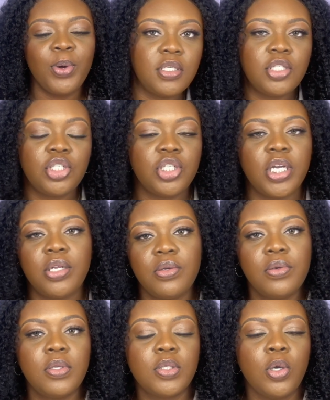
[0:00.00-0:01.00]
This
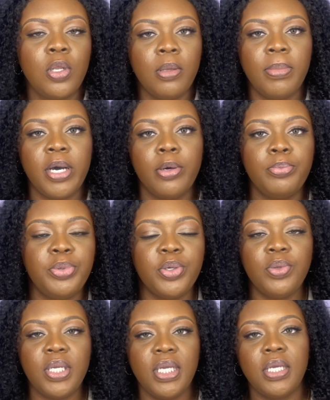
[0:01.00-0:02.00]
channel is all about
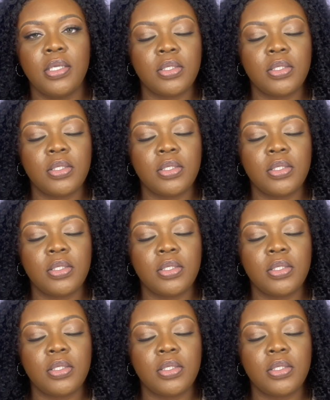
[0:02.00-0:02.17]
beauty,